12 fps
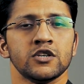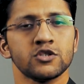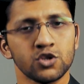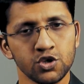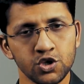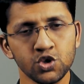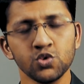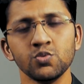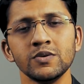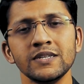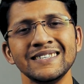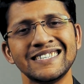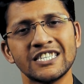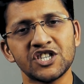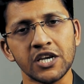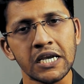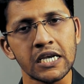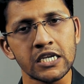So you will
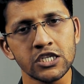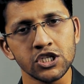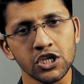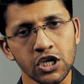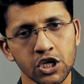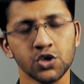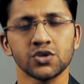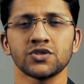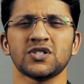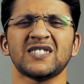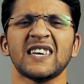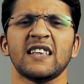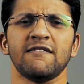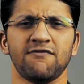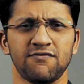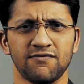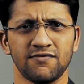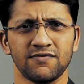change
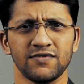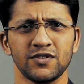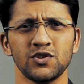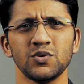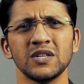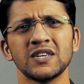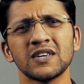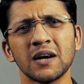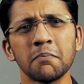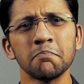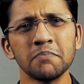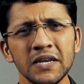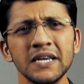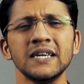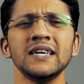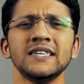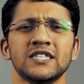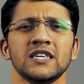yourself. You will
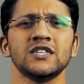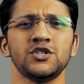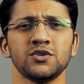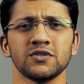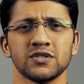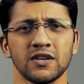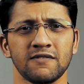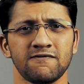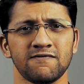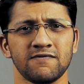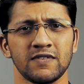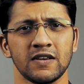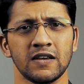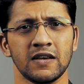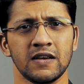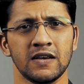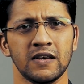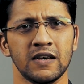completely change yourself.
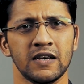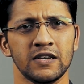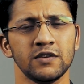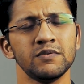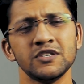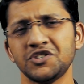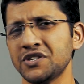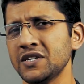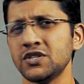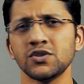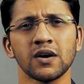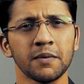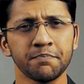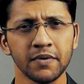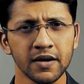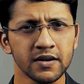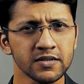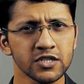You will change your
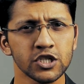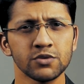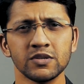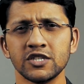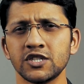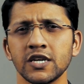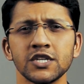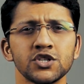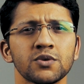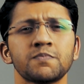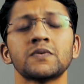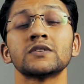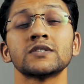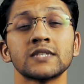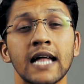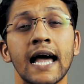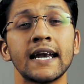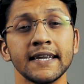appearance, you will change your
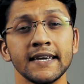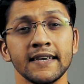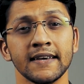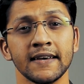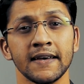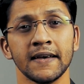personality,